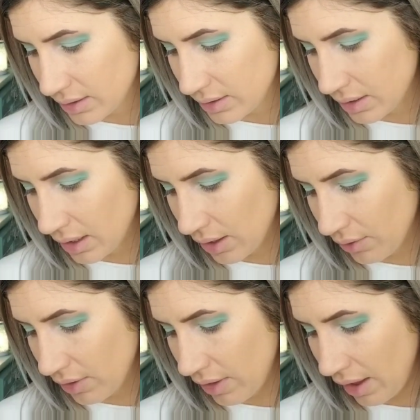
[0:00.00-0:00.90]
See
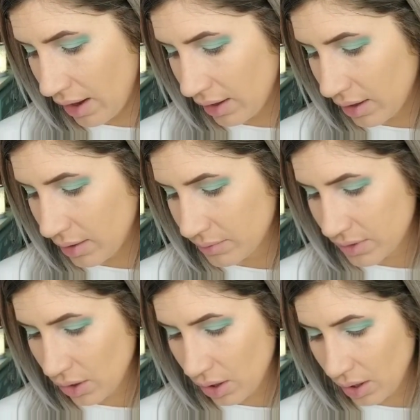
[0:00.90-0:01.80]
how that comes
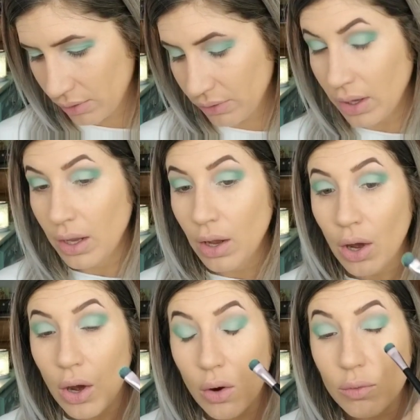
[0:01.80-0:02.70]
off.
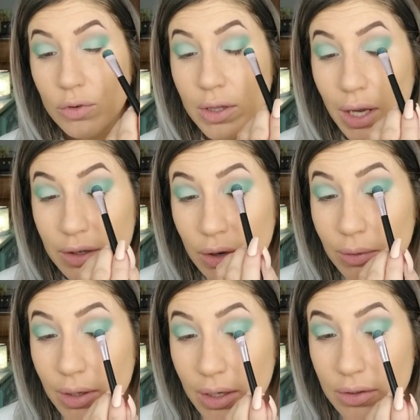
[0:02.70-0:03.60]
Hopefully I
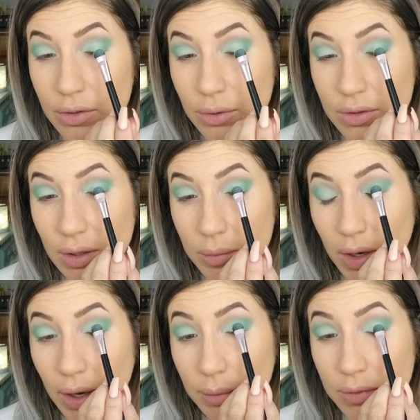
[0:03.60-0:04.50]
don't need to.
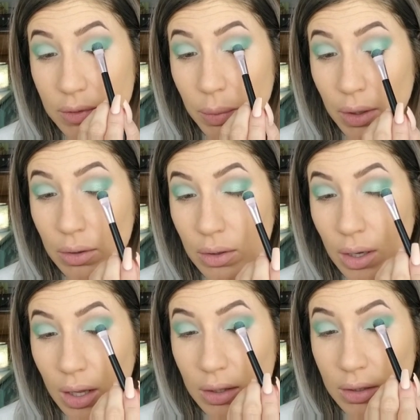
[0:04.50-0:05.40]
Sometimes sparkle
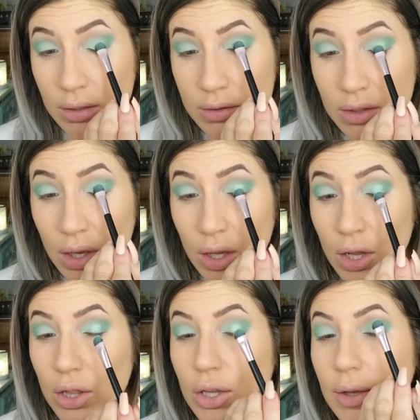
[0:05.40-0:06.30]
colors
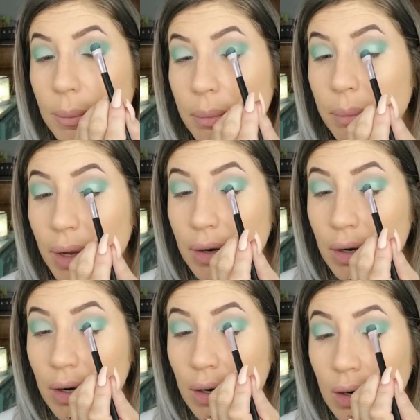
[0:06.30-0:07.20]
look
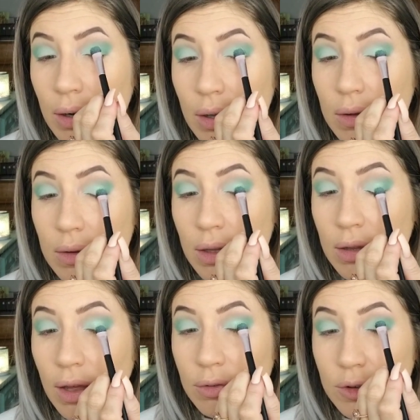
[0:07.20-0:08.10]
better like
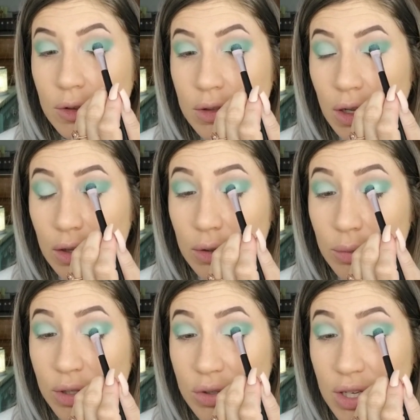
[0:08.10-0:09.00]
that first color
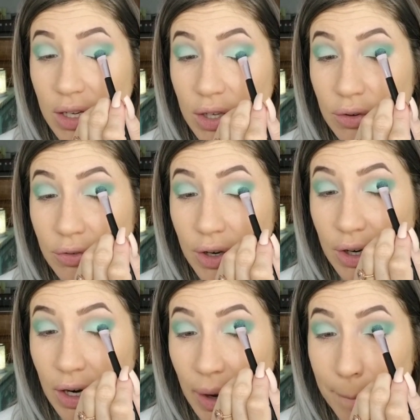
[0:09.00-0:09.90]
when you take your
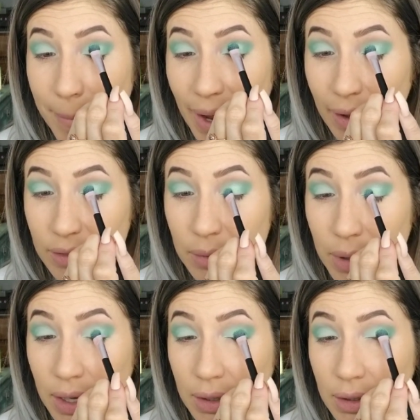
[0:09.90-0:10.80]
finger and pat them
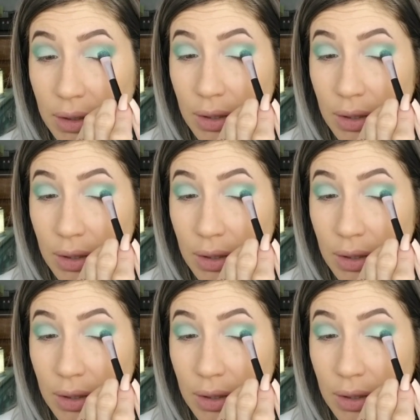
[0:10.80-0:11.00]
on.